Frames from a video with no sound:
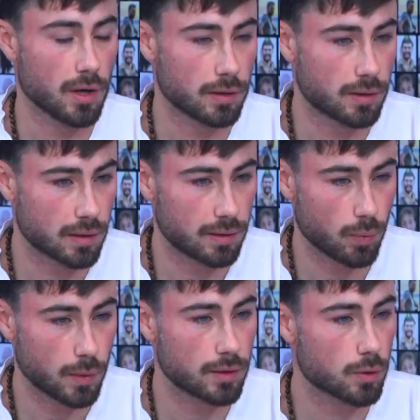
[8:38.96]

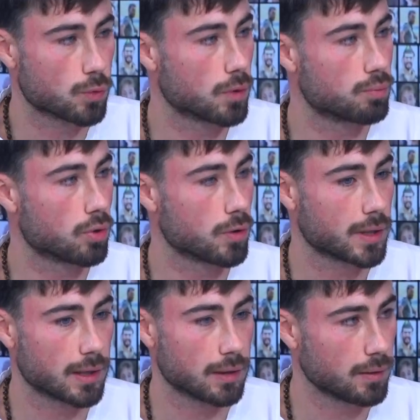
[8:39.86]
the windows were
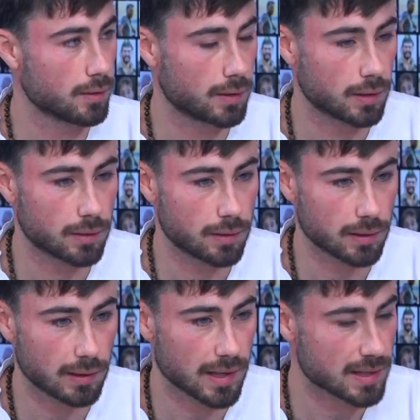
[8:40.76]
broken,
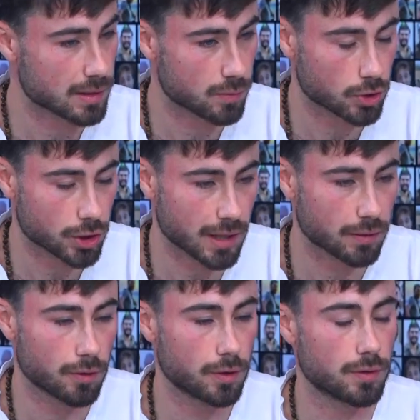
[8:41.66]
the glasses were
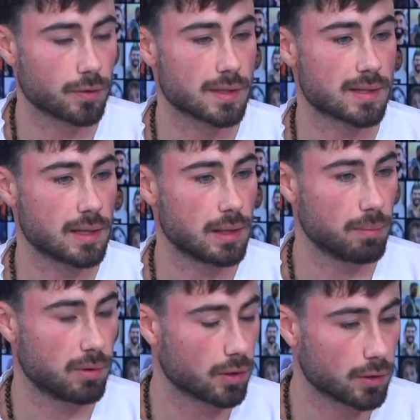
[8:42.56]
shattered. You could
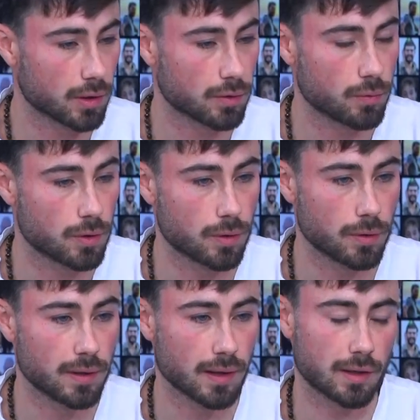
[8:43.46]
see blood on the
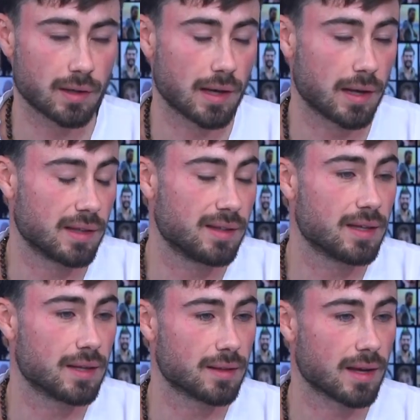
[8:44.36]
road. I
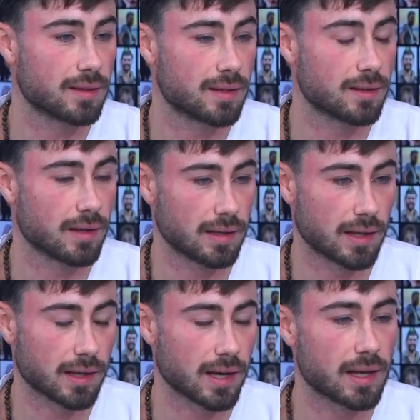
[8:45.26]
hadn't had
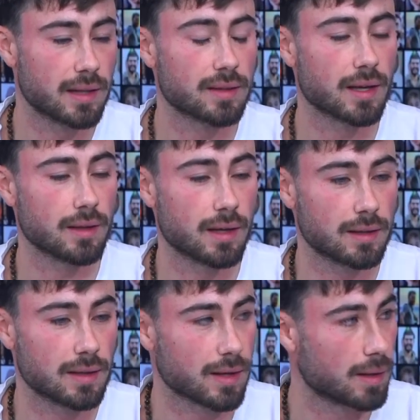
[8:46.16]

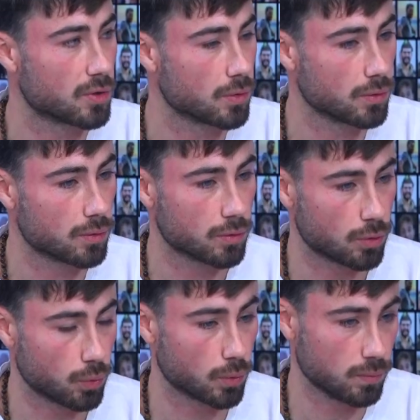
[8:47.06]
the time to
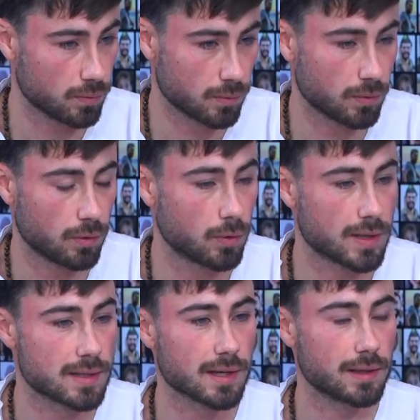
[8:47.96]

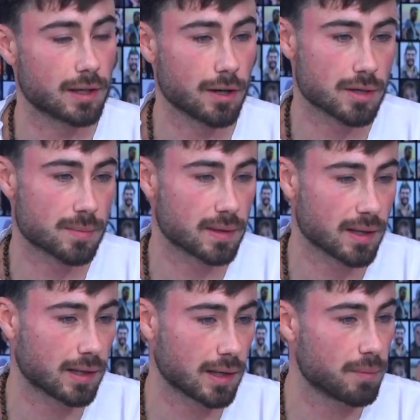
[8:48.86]
look inside the cars, but I can